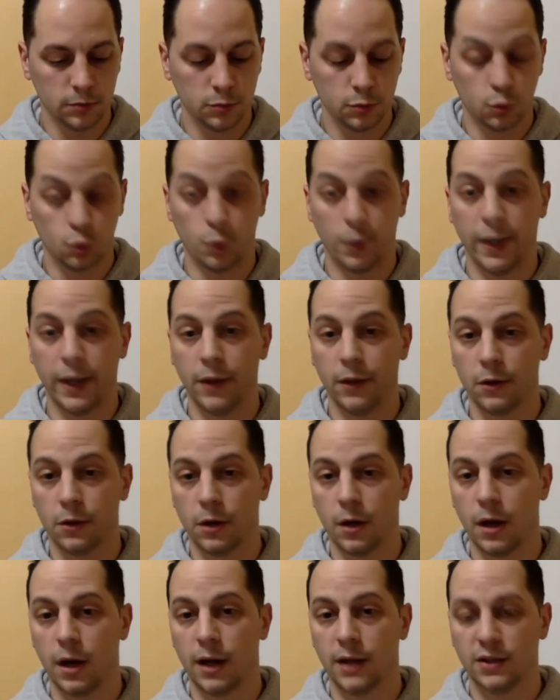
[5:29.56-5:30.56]
rather
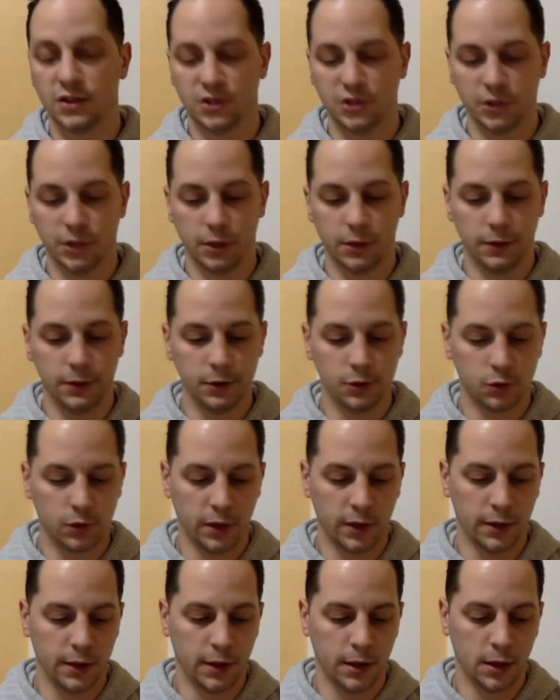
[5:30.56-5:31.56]
hot series
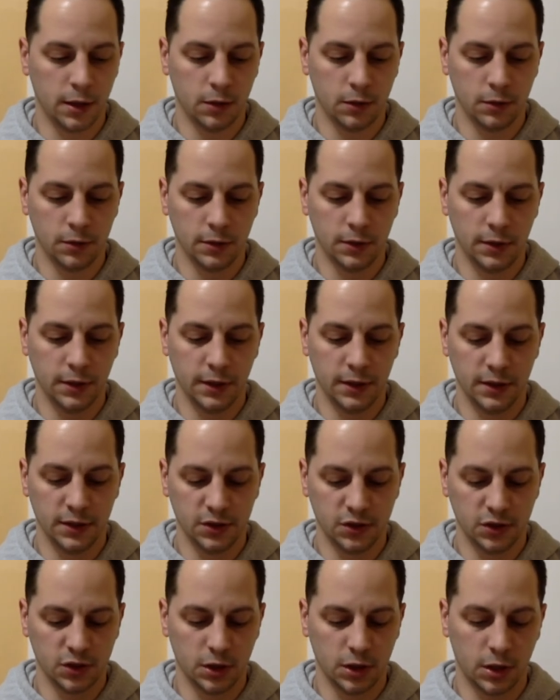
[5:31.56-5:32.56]
right now
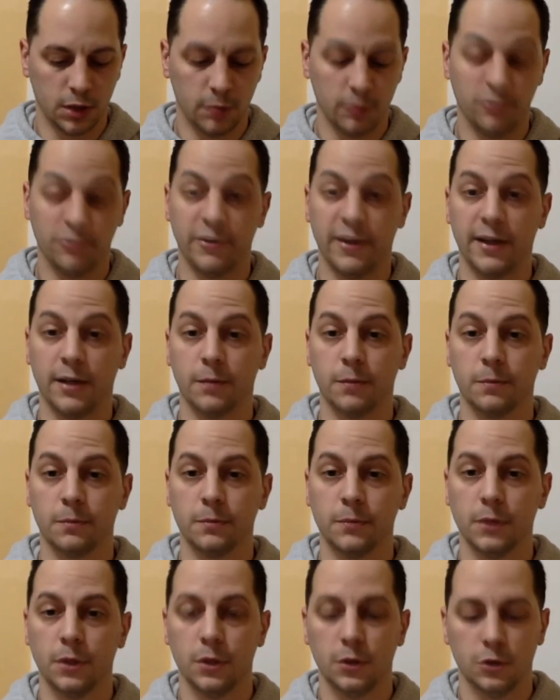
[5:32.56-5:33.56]
is Venom.
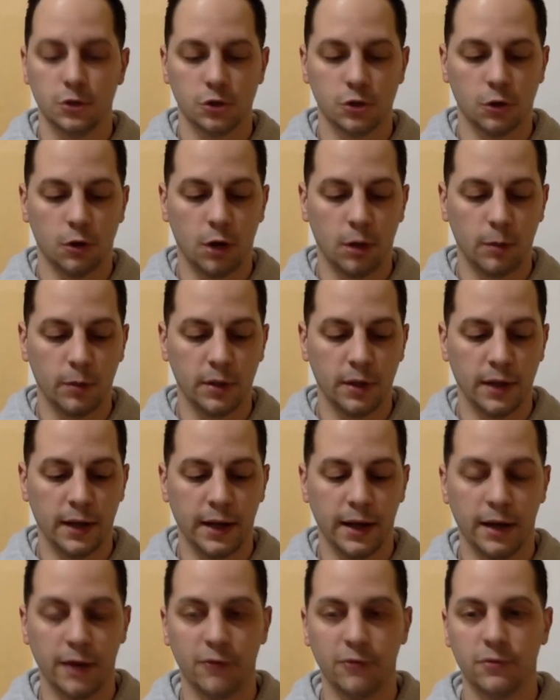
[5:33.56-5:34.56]
So I'm going to
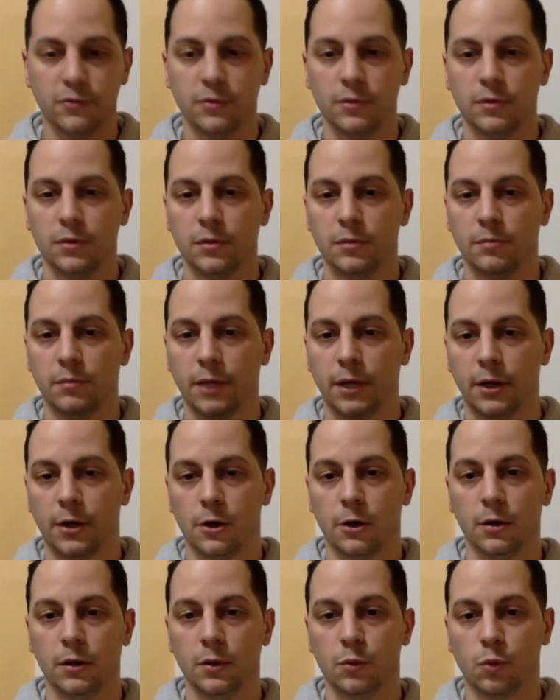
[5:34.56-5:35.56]
have my
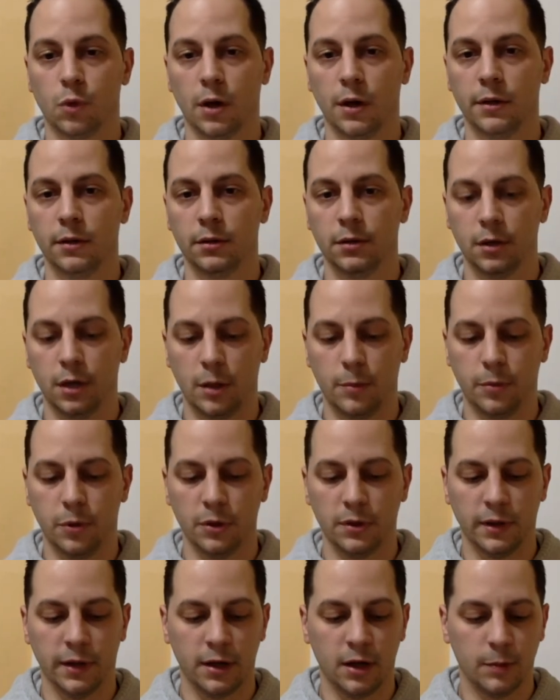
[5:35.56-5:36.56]
early run. I'll
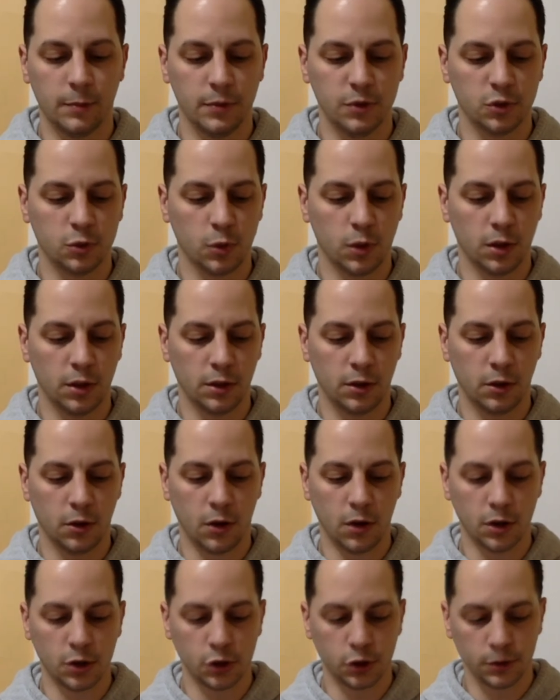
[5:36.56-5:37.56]
put that up as well in an
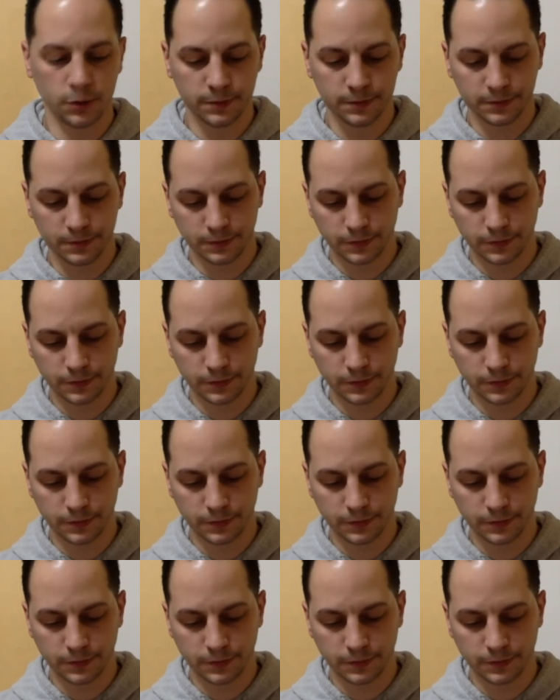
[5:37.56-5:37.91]
auction.